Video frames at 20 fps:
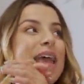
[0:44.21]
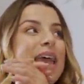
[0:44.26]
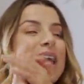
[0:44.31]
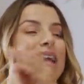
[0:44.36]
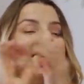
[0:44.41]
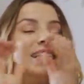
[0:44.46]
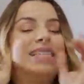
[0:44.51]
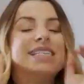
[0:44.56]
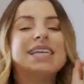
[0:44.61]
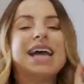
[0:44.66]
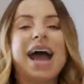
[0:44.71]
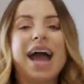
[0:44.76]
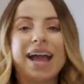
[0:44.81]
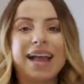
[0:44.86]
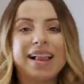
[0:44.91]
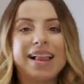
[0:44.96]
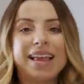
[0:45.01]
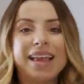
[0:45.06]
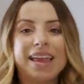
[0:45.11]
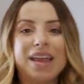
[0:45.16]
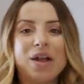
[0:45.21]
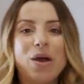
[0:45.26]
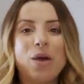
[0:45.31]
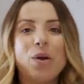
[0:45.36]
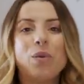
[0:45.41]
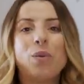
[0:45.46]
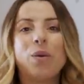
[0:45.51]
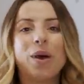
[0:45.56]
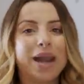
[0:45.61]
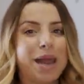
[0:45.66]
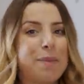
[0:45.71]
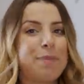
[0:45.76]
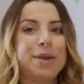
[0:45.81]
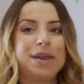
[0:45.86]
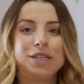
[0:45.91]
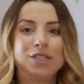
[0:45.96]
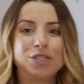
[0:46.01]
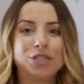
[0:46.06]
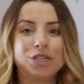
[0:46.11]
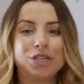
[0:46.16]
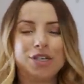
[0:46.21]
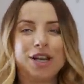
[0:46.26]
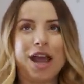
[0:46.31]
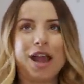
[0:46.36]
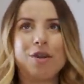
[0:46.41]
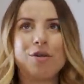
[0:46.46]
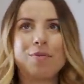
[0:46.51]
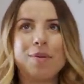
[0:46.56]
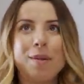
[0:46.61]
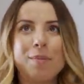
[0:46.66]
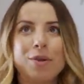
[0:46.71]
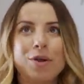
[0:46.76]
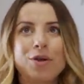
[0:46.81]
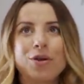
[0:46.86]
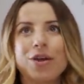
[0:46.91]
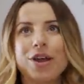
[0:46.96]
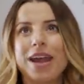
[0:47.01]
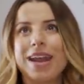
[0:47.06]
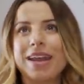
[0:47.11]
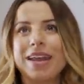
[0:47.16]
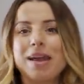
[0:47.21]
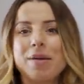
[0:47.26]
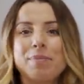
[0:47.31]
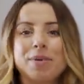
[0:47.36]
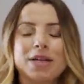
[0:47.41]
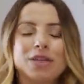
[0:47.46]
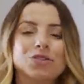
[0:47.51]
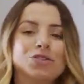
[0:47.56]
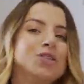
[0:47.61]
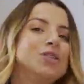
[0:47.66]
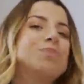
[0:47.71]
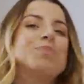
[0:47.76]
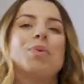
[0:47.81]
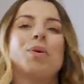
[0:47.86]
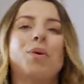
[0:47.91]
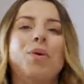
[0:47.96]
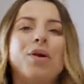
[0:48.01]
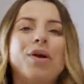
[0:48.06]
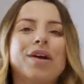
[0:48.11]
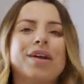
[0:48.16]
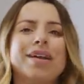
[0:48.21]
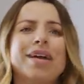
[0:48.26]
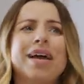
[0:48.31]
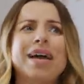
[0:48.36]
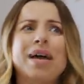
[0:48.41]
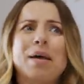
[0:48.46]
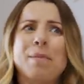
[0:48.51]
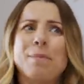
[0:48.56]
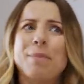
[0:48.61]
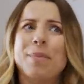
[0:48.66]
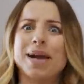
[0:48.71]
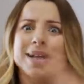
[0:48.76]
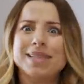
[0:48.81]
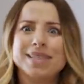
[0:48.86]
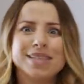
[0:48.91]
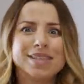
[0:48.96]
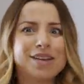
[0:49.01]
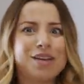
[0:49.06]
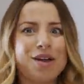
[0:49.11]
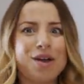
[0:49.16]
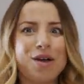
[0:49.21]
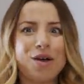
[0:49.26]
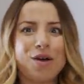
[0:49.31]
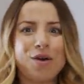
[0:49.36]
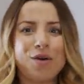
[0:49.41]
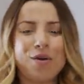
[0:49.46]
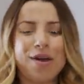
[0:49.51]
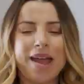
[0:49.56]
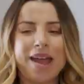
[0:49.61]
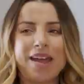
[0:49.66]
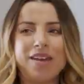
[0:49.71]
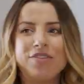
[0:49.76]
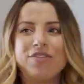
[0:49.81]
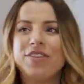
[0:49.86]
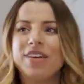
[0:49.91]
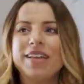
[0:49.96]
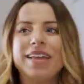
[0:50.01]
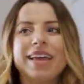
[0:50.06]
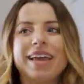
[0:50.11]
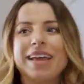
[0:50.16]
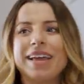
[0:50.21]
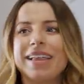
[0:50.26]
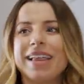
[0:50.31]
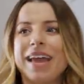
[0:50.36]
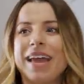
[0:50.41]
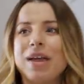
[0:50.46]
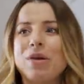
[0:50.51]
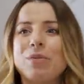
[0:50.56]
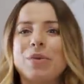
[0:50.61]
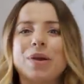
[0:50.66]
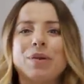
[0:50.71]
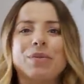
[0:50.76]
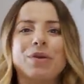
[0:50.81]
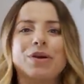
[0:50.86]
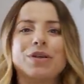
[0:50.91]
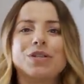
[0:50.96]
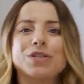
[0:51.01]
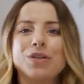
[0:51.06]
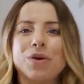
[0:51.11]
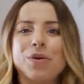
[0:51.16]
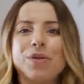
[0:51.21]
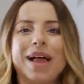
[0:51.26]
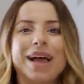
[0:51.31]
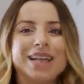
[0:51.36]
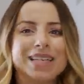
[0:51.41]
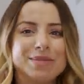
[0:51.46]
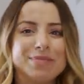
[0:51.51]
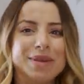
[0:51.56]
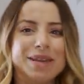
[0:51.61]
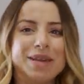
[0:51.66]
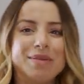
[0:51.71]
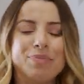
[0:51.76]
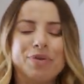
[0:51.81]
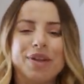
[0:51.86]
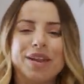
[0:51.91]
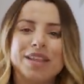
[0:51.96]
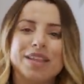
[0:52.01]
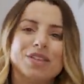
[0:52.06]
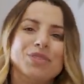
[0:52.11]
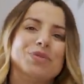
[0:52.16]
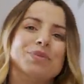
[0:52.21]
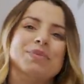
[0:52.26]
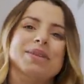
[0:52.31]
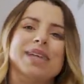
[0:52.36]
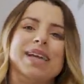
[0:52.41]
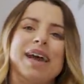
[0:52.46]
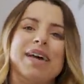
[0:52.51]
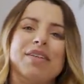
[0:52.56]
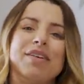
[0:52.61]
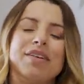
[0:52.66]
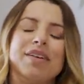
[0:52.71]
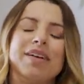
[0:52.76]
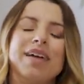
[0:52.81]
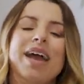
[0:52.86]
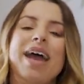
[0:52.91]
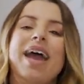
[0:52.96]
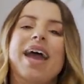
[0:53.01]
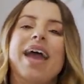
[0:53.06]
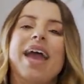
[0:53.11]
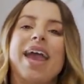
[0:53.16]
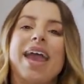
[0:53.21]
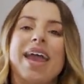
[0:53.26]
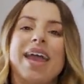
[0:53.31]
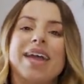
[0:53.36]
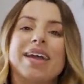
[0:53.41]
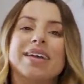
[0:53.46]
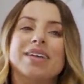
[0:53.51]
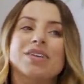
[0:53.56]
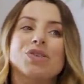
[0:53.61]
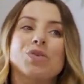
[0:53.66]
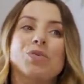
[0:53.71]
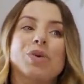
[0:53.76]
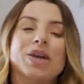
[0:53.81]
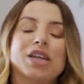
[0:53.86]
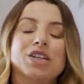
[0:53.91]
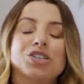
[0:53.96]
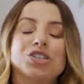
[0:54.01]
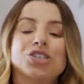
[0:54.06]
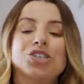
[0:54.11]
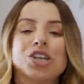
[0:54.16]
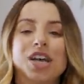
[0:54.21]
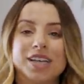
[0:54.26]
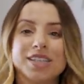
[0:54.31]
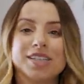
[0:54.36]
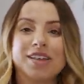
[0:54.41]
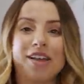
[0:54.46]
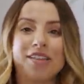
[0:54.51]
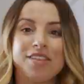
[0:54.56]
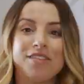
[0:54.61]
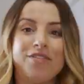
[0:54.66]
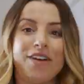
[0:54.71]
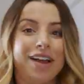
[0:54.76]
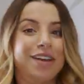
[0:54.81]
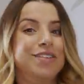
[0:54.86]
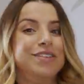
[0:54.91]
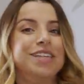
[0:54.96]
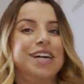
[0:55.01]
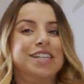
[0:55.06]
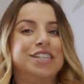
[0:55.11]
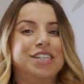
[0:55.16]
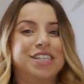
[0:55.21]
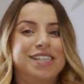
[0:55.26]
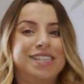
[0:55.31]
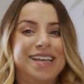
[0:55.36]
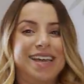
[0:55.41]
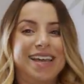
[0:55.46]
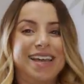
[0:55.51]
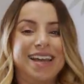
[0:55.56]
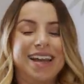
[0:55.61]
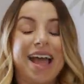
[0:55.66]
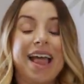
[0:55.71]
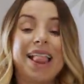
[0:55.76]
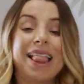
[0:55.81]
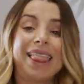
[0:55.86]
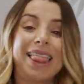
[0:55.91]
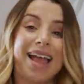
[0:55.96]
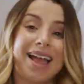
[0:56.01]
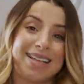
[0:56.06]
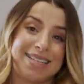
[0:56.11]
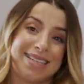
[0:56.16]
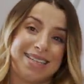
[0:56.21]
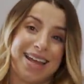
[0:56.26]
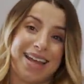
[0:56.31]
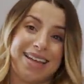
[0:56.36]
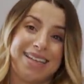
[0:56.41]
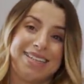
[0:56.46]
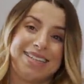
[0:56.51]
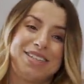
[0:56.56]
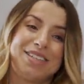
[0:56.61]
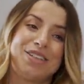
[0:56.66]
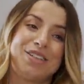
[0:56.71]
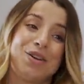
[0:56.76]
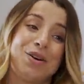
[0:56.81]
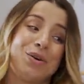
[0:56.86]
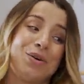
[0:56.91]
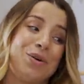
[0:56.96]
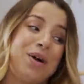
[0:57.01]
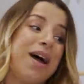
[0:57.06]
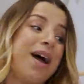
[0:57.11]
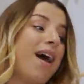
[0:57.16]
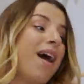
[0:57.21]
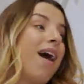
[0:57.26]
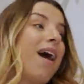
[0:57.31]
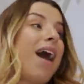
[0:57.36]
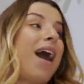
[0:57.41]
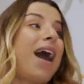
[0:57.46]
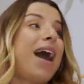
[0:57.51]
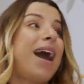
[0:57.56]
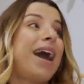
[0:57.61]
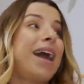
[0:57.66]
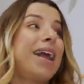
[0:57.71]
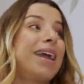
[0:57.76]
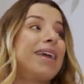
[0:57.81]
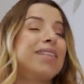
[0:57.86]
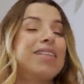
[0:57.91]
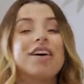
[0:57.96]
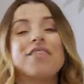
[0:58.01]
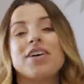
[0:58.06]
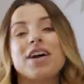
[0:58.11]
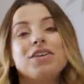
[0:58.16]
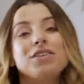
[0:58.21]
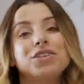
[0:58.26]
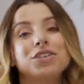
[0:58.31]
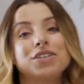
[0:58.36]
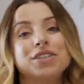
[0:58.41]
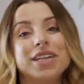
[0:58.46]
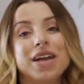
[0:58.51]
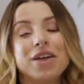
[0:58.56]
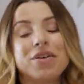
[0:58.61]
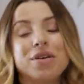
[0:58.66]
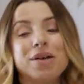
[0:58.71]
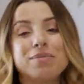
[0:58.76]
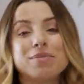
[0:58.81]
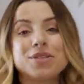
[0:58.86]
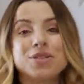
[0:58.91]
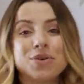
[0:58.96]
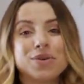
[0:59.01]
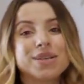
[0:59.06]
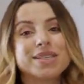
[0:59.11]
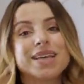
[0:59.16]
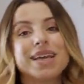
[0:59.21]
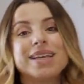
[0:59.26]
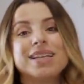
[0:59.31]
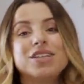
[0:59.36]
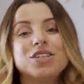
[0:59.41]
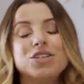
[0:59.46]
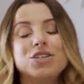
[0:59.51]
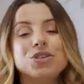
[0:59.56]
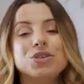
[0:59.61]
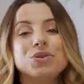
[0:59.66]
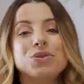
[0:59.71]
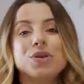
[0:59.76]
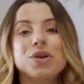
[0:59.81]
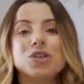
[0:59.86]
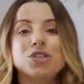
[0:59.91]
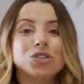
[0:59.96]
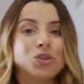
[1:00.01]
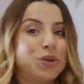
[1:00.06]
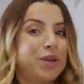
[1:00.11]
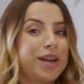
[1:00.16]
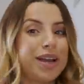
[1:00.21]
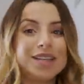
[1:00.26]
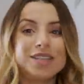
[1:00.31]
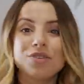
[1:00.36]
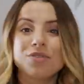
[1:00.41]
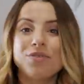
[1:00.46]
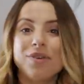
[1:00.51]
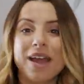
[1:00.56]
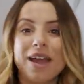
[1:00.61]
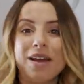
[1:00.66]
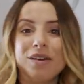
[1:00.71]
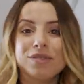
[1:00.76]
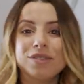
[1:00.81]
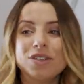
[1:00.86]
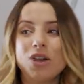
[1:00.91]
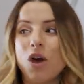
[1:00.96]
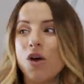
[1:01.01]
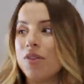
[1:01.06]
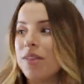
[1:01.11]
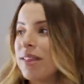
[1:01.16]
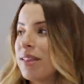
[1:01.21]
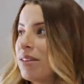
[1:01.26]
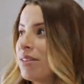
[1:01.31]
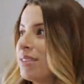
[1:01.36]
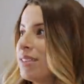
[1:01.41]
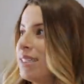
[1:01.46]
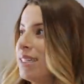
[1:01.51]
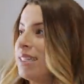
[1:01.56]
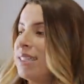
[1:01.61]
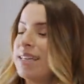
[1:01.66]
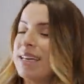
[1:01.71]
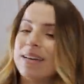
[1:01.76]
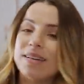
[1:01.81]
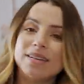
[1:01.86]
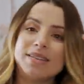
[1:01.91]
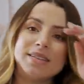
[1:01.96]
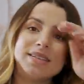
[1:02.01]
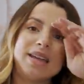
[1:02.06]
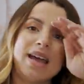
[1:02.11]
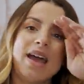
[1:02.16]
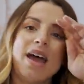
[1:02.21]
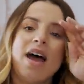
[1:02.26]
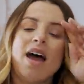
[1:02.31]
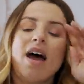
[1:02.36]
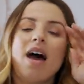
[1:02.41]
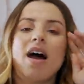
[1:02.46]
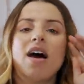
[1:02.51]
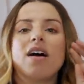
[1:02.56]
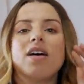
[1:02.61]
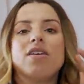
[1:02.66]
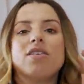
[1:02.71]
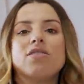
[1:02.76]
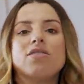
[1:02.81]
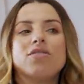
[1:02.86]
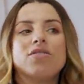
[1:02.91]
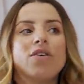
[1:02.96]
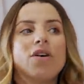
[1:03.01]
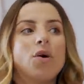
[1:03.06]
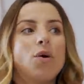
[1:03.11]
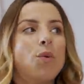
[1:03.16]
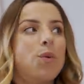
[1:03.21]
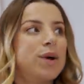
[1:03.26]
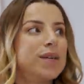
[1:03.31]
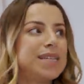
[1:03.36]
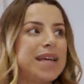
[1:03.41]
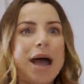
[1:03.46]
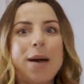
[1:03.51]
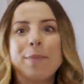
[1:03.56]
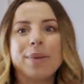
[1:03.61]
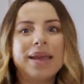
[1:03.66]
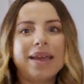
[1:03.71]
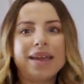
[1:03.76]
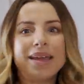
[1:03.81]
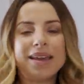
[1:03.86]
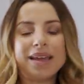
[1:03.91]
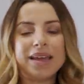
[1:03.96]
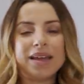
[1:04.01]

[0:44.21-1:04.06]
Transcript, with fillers: exactly what I pictured. I remember creating a Pinterest board months ago and feeling like we were so last minute putting this room together, and we just got the final touches in last night. So I love how it turned out. I'm so excited to show you guys around, all the little details of what's happening in